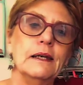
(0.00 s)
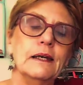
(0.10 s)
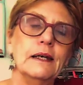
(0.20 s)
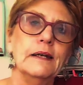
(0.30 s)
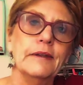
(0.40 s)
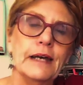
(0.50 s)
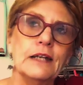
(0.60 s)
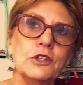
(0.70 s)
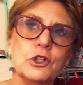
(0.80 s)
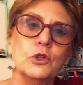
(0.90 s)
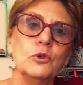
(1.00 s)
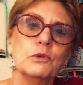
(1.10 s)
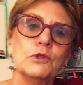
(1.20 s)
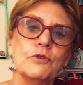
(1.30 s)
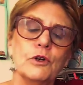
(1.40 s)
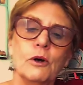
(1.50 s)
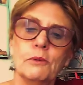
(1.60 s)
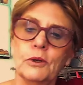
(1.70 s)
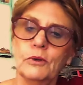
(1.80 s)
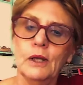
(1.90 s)
And that too was
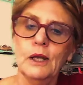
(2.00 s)
phenomenal.